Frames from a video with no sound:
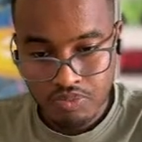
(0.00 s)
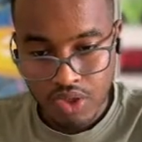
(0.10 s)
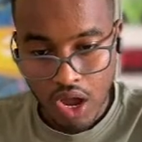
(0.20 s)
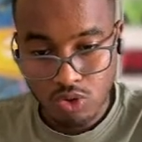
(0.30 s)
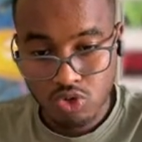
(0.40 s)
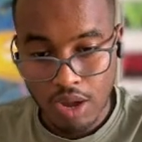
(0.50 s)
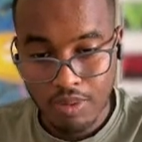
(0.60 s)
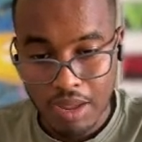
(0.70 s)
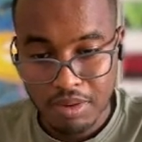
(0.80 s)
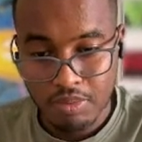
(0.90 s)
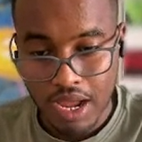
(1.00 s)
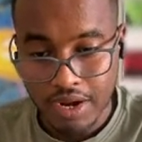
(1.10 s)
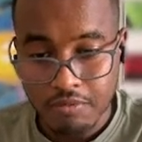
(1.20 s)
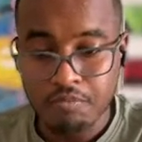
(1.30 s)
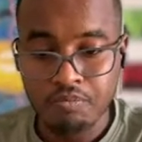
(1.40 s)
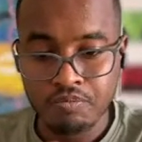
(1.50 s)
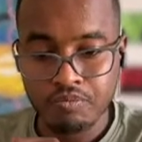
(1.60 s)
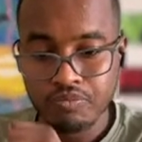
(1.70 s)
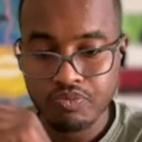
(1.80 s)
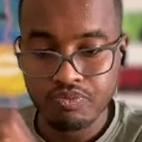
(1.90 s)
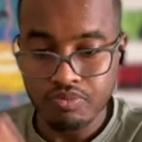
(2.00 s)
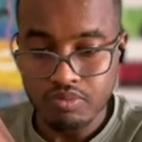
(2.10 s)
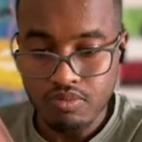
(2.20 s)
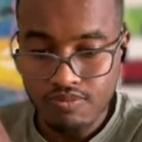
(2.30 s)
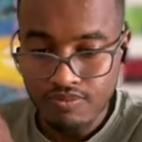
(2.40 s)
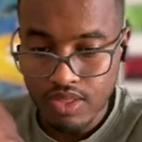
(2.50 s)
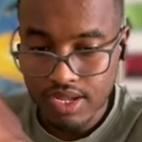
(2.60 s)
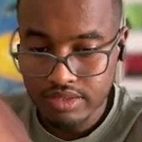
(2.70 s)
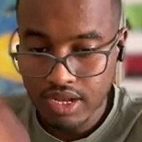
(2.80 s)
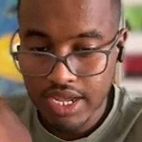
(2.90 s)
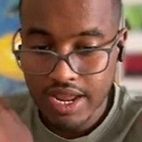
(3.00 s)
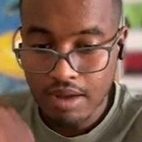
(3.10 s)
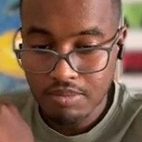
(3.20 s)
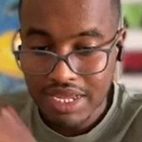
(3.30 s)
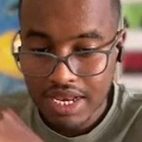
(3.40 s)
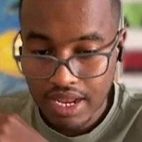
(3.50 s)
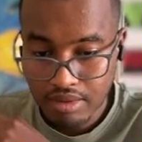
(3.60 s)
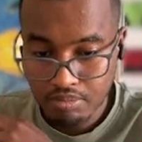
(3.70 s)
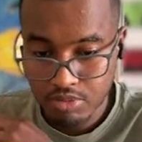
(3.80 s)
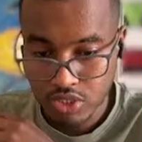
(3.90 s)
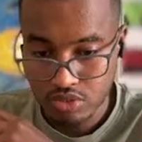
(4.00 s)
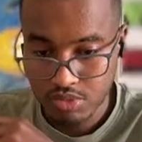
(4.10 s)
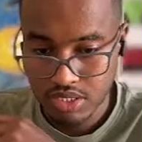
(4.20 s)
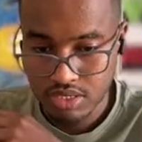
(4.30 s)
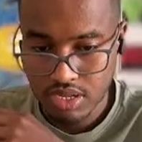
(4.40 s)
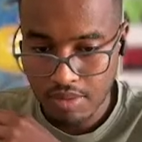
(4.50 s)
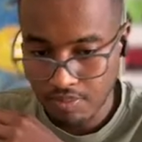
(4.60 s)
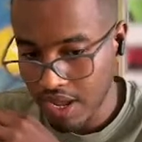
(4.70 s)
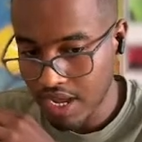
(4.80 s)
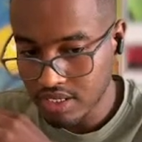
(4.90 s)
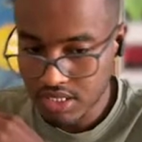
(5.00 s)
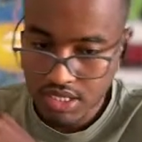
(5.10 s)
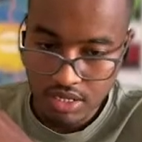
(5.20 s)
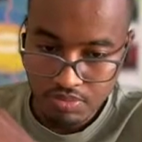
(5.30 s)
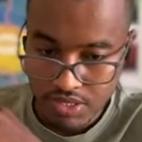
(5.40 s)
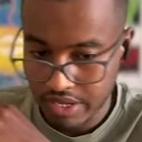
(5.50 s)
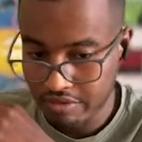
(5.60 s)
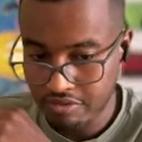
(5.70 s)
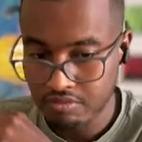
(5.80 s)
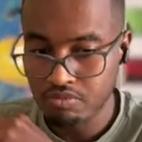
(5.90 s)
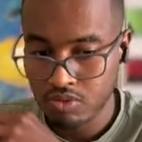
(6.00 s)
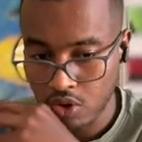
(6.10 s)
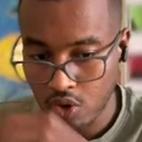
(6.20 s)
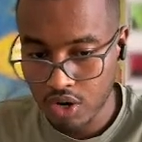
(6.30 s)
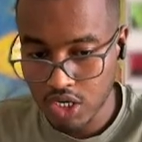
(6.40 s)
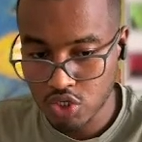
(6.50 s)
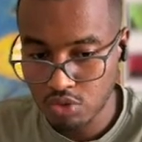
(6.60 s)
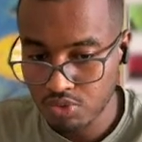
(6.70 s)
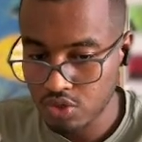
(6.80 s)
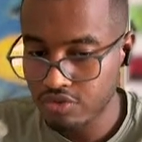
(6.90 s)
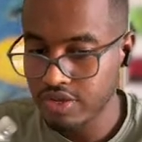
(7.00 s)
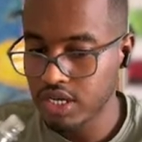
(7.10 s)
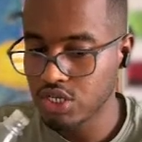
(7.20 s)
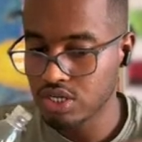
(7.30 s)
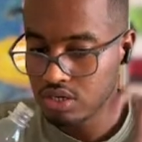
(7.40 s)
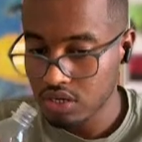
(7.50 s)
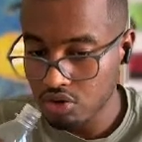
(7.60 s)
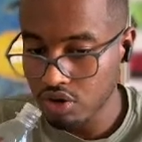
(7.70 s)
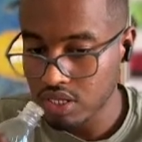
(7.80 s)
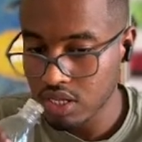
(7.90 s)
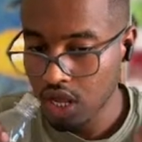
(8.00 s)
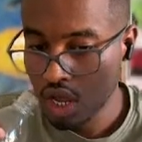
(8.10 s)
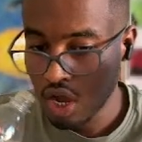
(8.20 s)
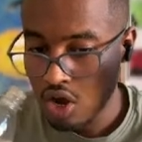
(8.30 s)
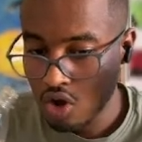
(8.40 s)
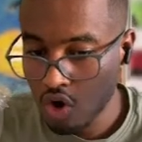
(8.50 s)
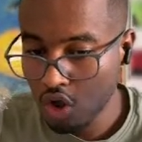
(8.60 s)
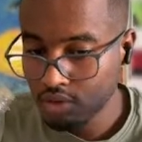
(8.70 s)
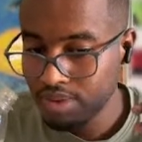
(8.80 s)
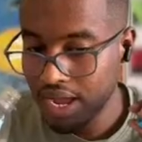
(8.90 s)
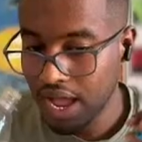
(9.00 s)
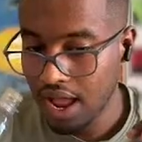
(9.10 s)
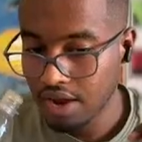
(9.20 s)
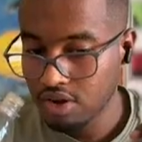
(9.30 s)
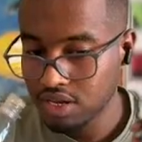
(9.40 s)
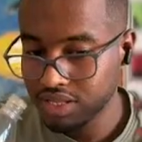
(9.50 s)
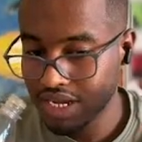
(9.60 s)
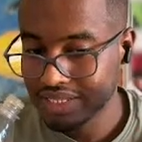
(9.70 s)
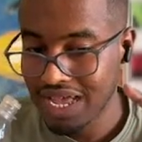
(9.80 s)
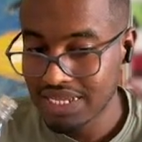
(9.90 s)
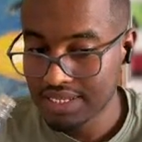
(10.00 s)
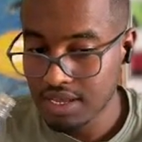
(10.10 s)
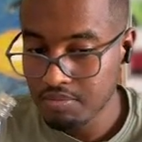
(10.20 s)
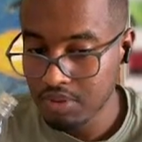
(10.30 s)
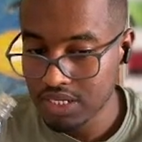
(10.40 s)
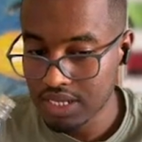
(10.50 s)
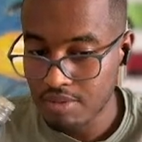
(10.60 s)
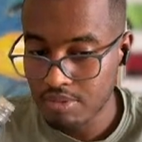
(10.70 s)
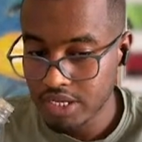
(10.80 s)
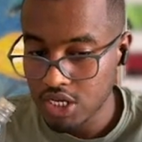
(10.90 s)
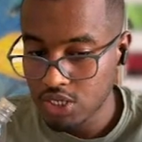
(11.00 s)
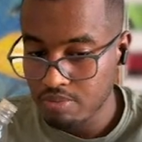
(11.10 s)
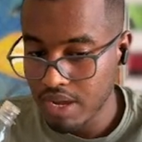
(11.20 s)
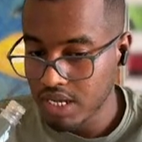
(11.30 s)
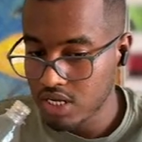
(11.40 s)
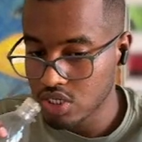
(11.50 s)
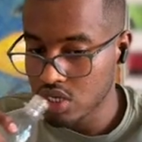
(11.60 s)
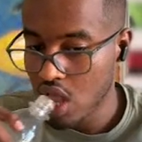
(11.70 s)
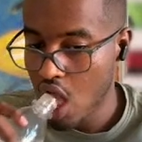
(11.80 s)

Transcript: Auto apply pipeline, Telegram inline buttons, apply, skip, save on a job notification. Great. Callback handler that assembles application packages.